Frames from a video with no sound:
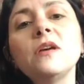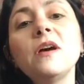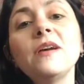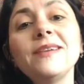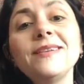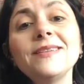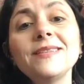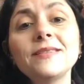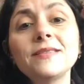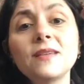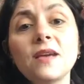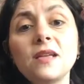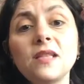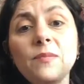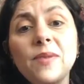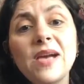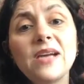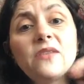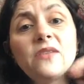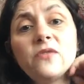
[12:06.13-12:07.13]
ice on the
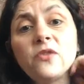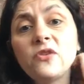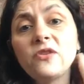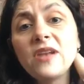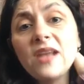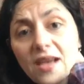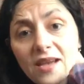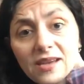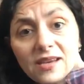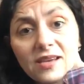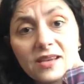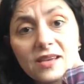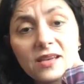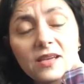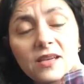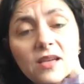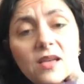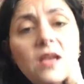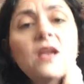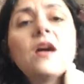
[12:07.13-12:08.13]
back of your neck,
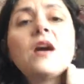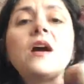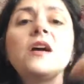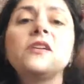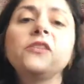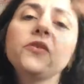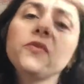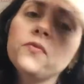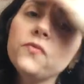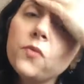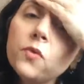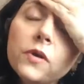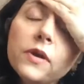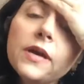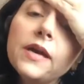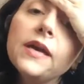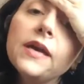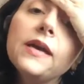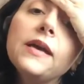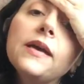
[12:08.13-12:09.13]
on your
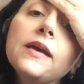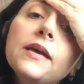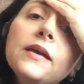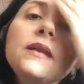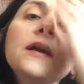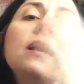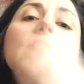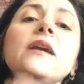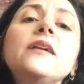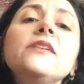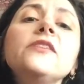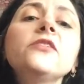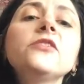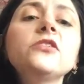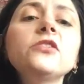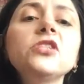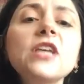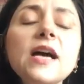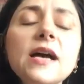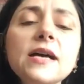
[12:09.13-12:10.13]
forehead, on your
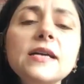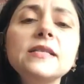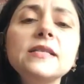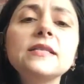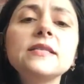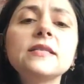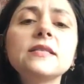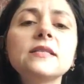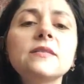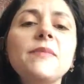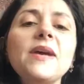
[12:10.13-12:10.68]
chest.